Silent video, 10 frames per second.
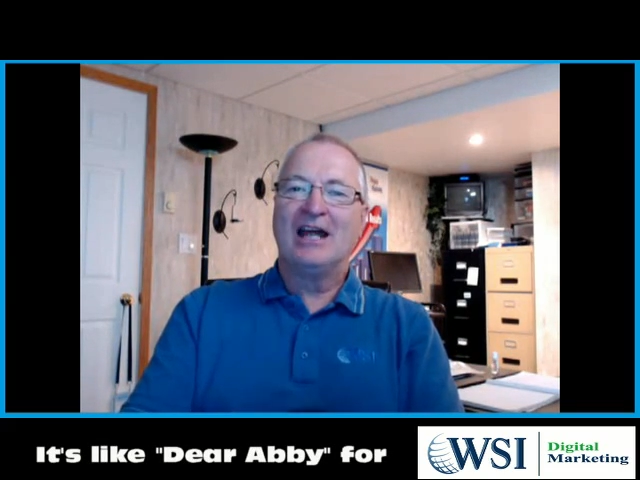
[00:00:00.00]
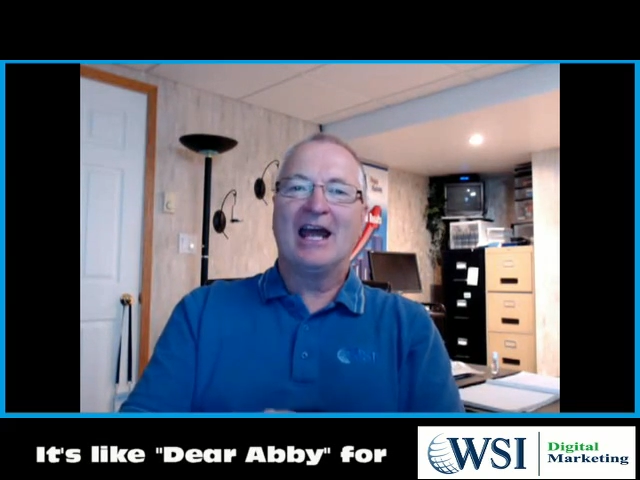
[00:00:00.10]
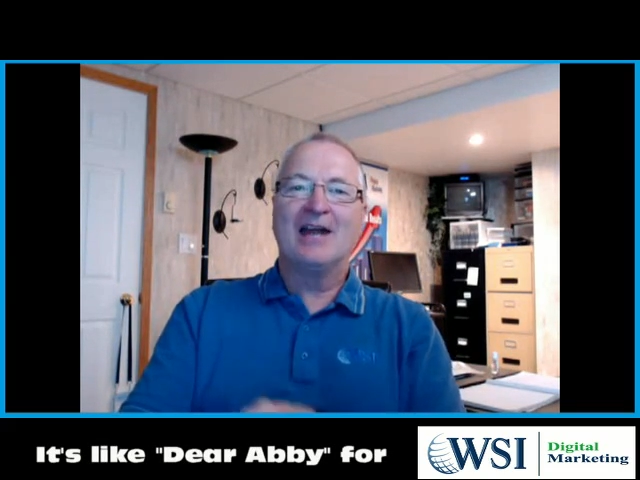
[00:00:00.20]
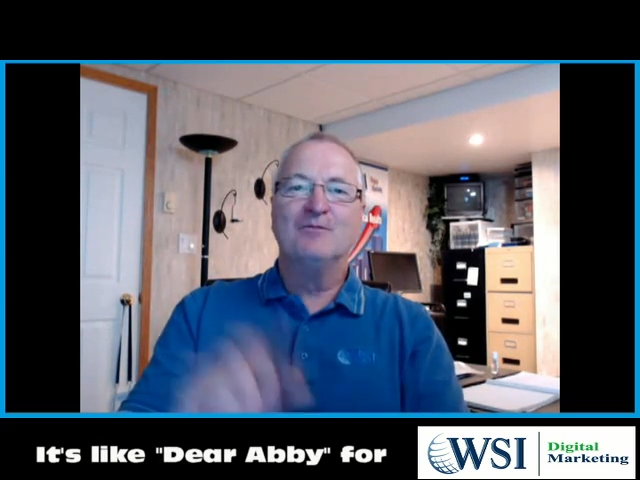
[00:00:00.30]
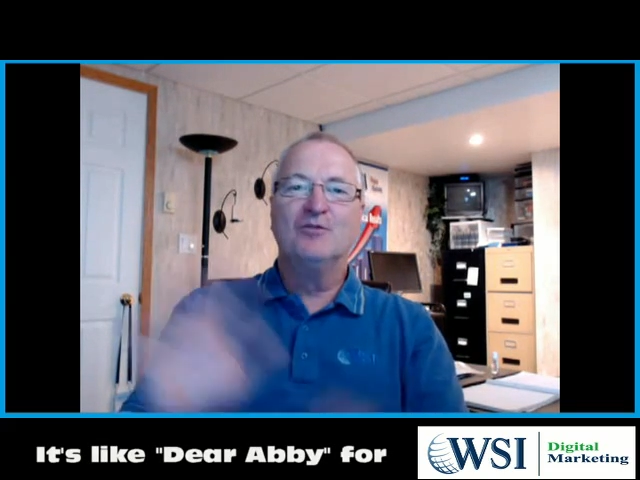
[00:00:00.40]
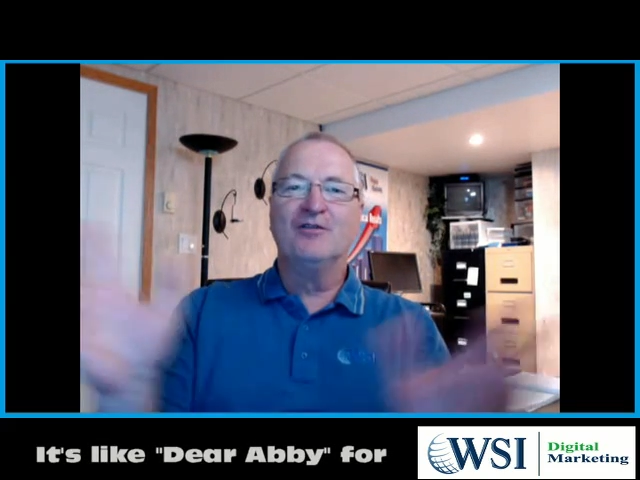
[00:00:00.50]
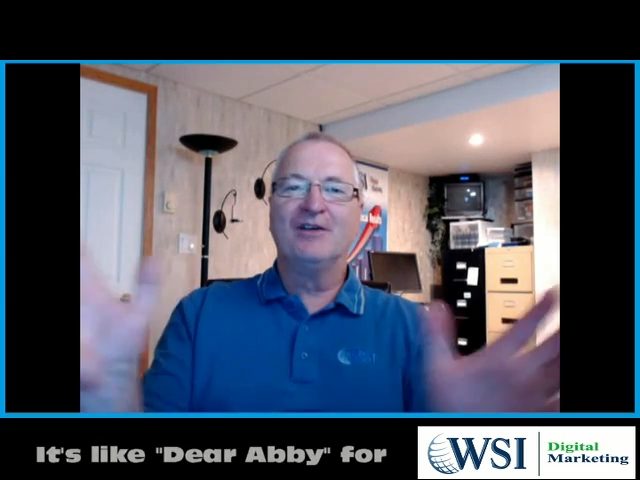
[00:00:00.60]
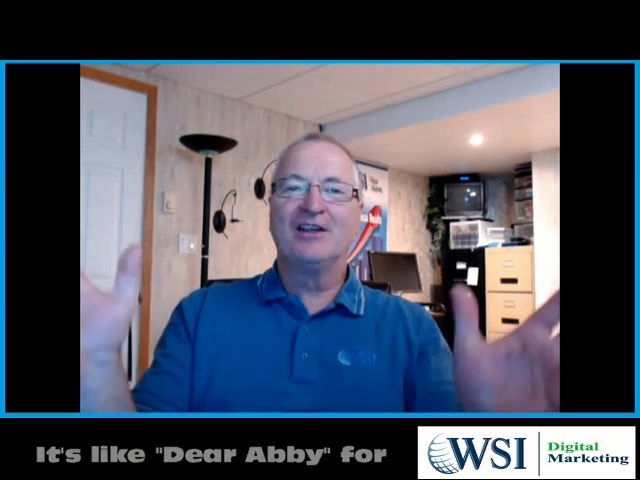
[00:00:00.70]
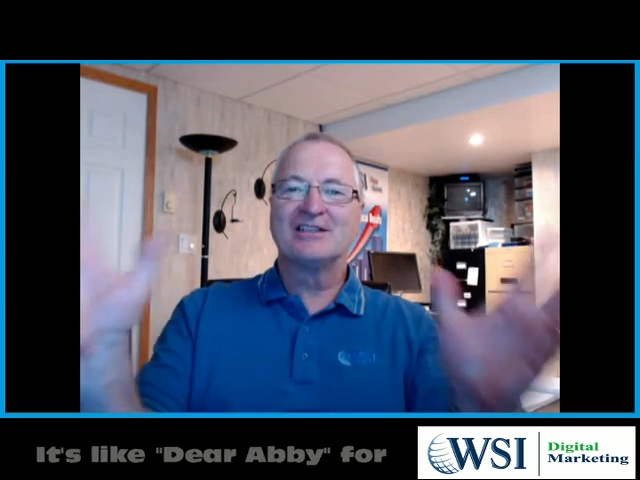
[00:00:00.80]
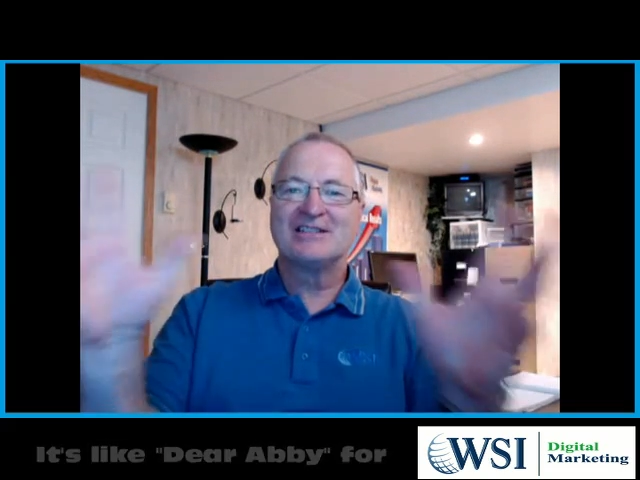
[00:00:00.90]
and moving
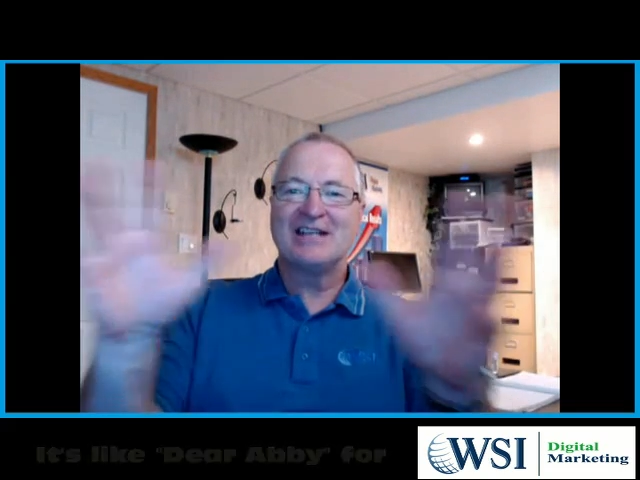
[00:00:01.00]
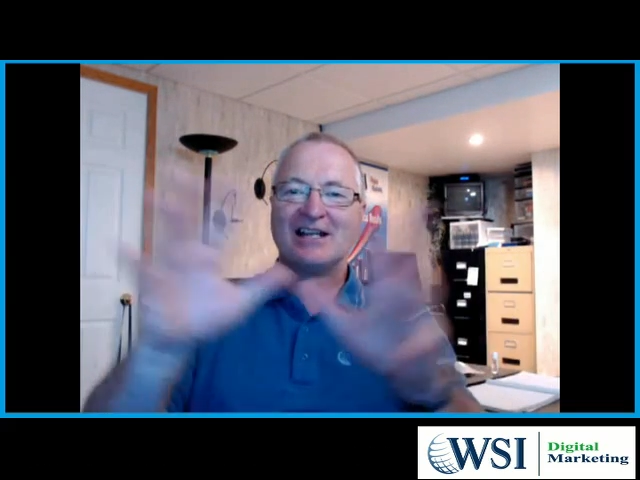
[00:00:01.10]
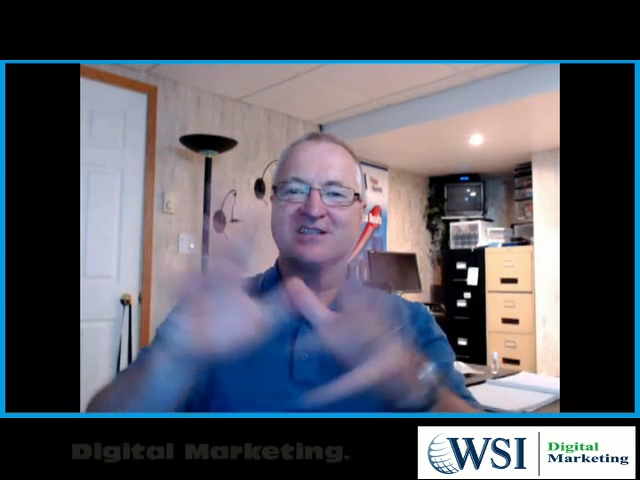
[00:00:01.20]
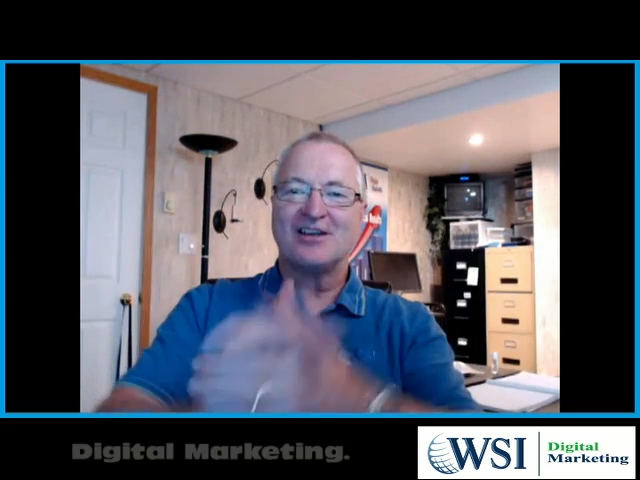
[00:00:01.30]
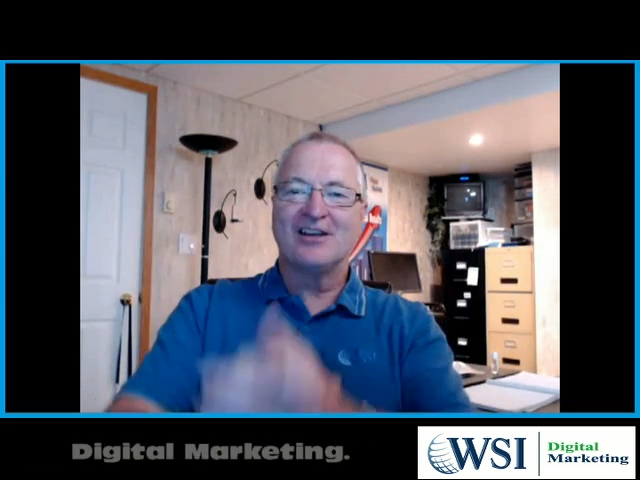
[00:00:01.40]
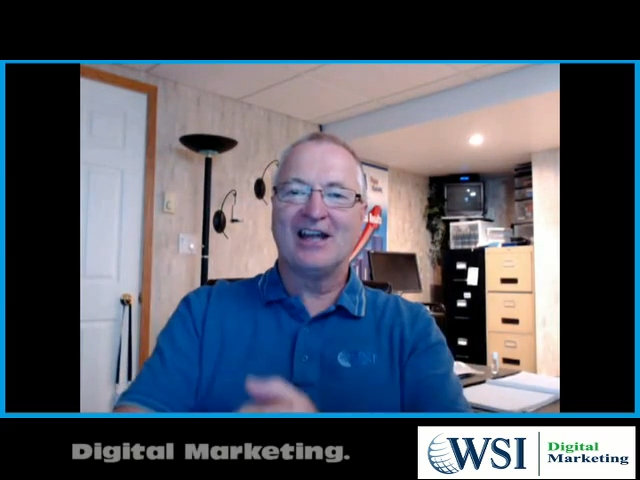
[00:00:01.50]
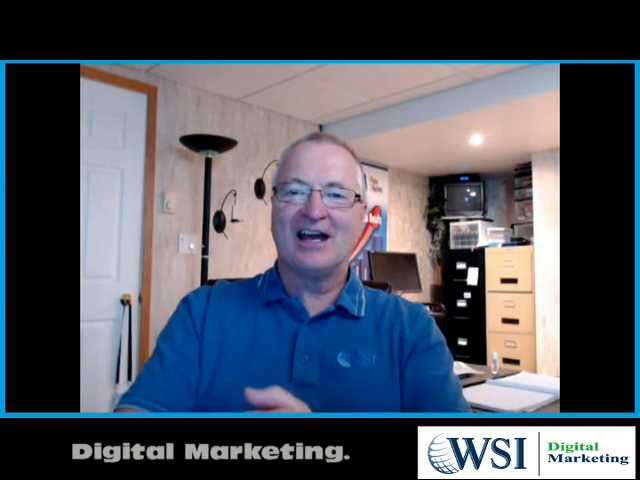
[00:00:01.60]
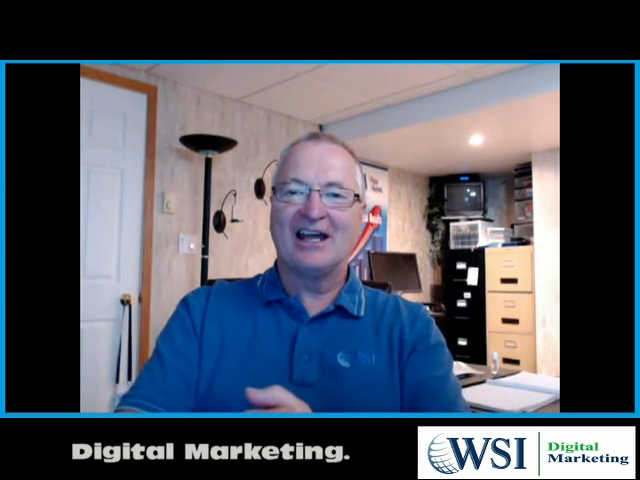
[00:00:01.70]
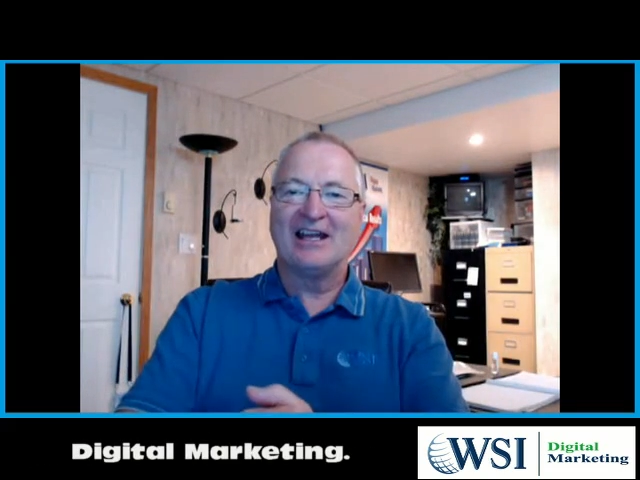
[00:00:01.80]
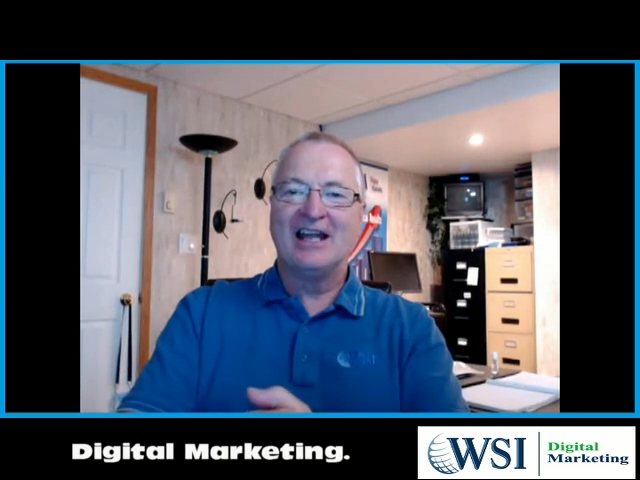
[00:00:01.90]
your sales
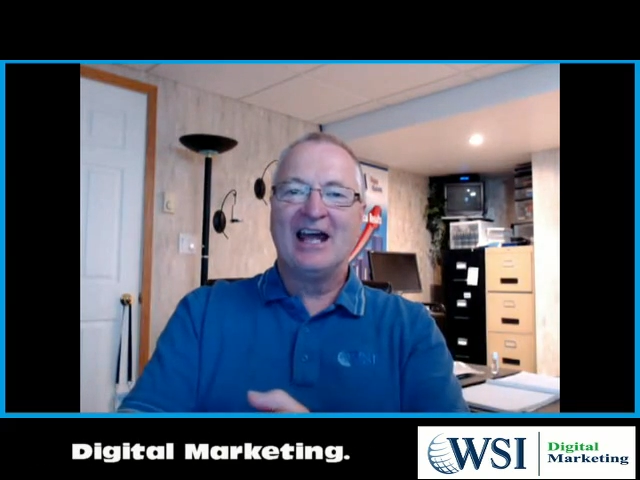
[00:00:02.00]
online,